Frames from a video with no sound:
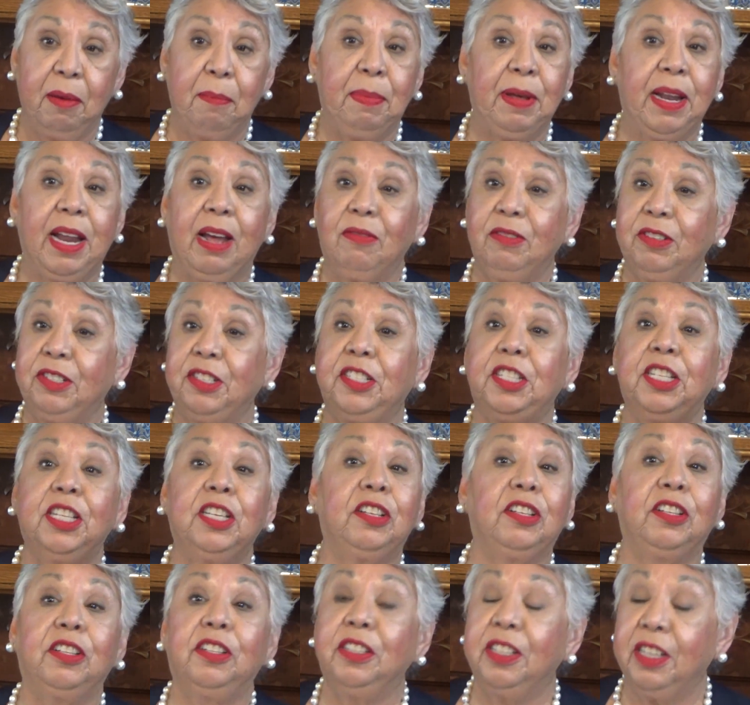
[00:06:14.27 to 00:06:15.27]
but I was
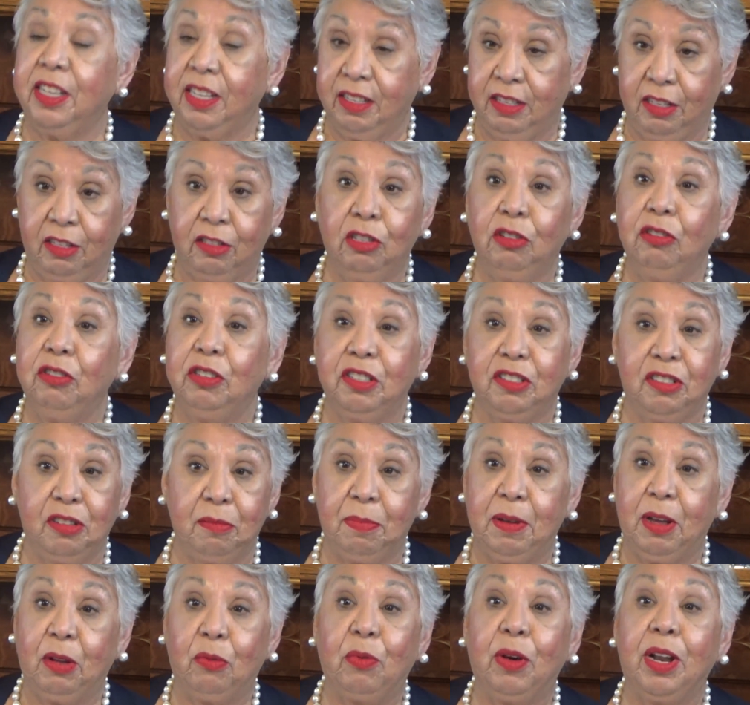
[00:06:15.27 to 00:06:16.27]
still clueless
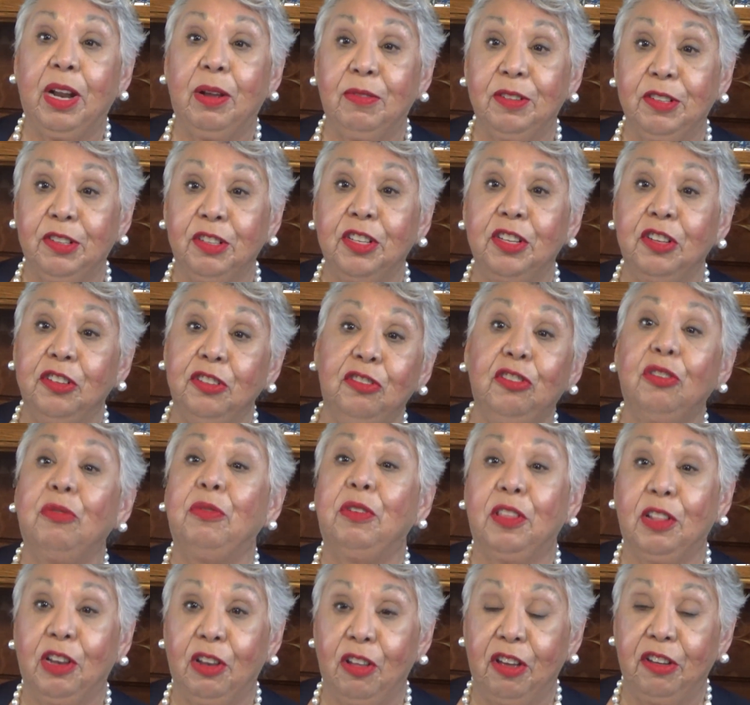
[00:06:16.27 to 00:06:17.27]
about what I was going to do
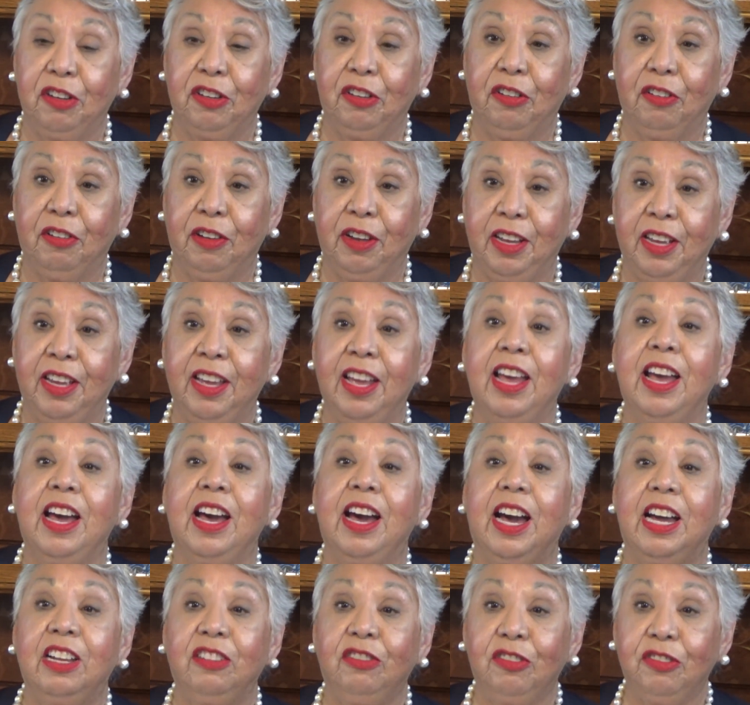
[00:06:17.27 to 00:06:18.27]
with a law degree.
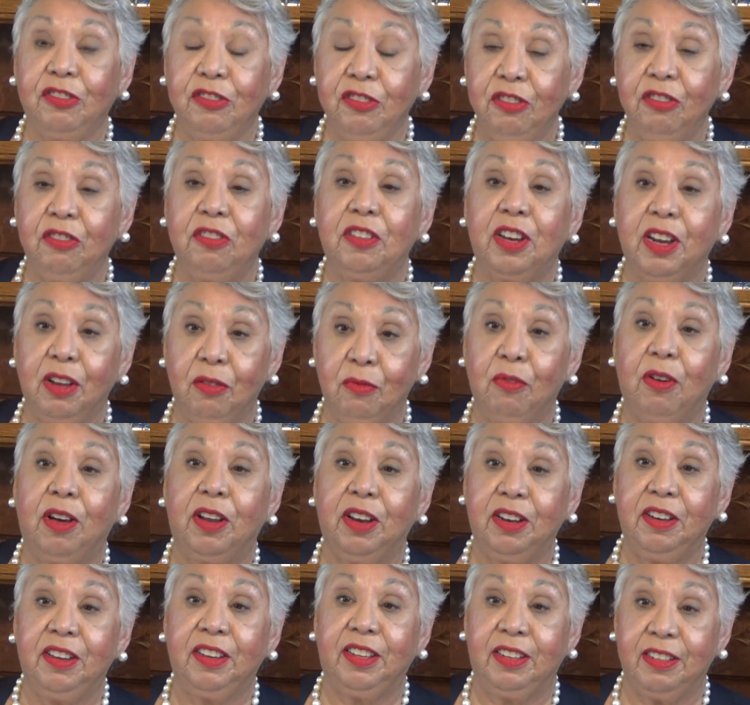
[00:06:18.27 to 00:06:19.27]
I just knew that I
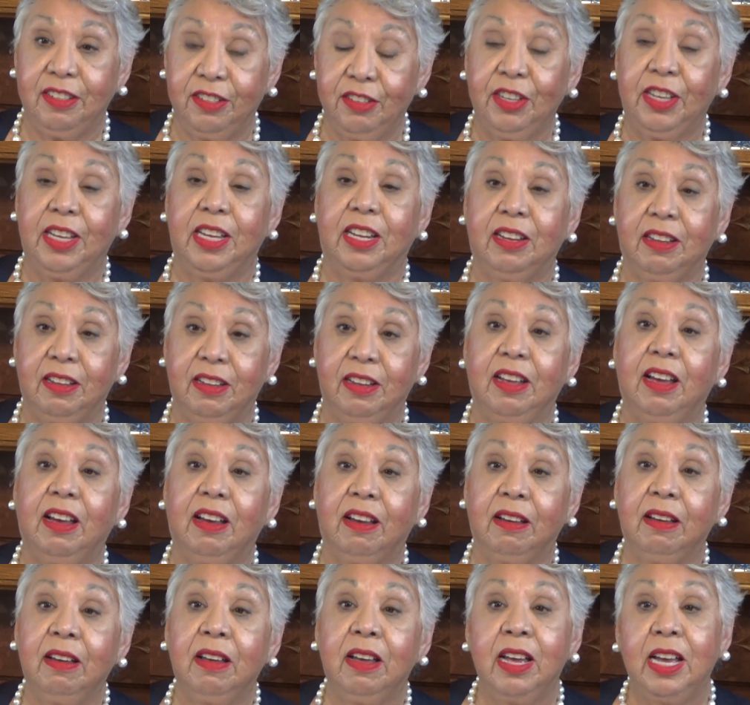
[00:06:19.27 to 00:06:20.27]
wanted to get
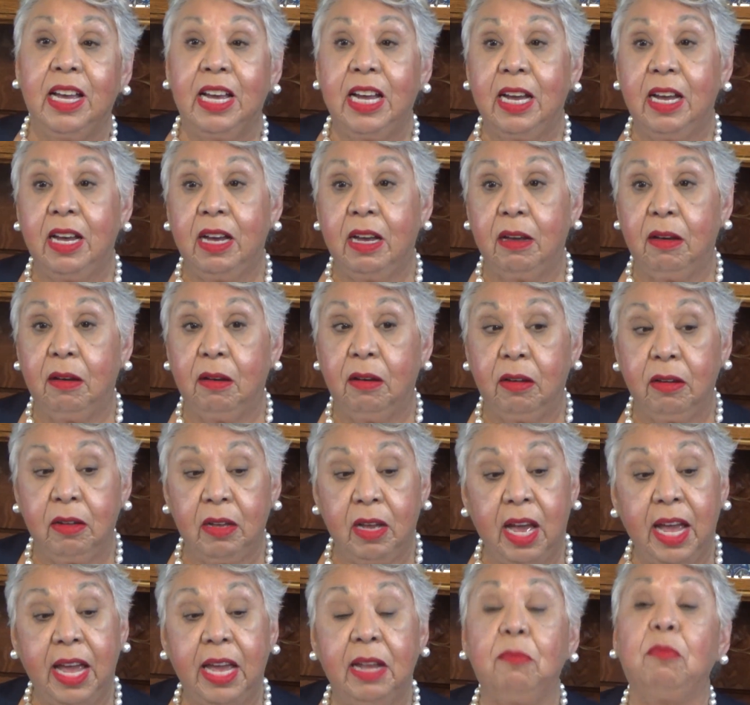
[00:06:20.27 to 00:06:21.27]
I
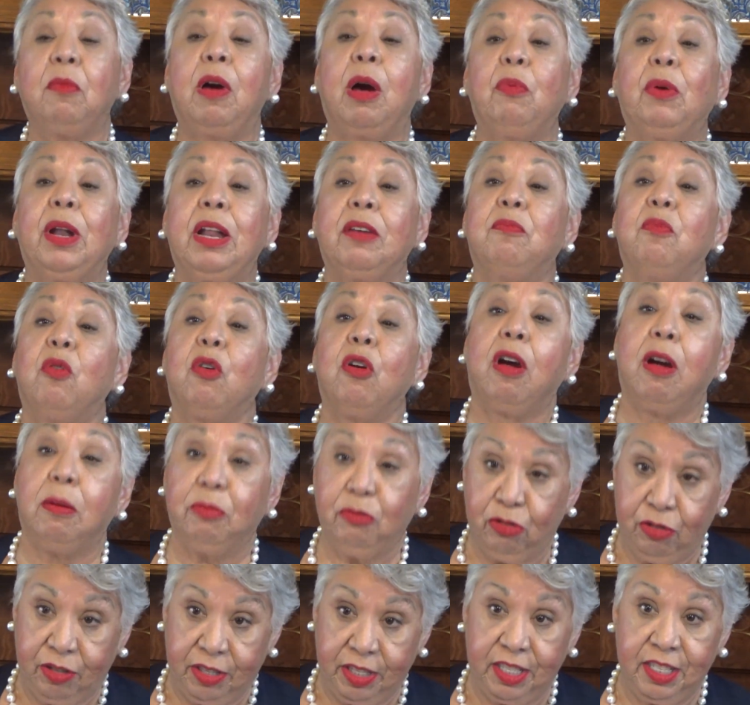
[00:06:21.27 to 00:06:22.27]
would have more
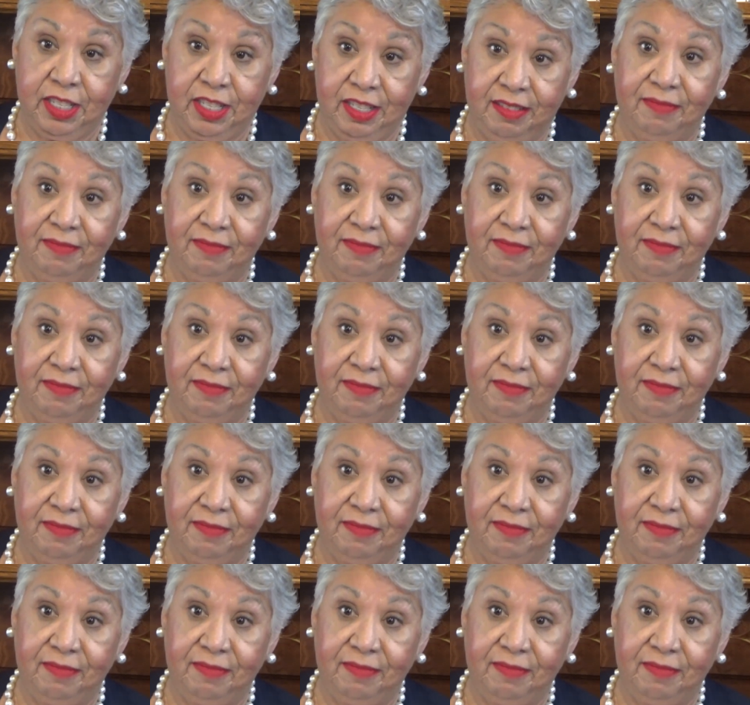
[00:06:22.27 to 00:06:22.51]
options.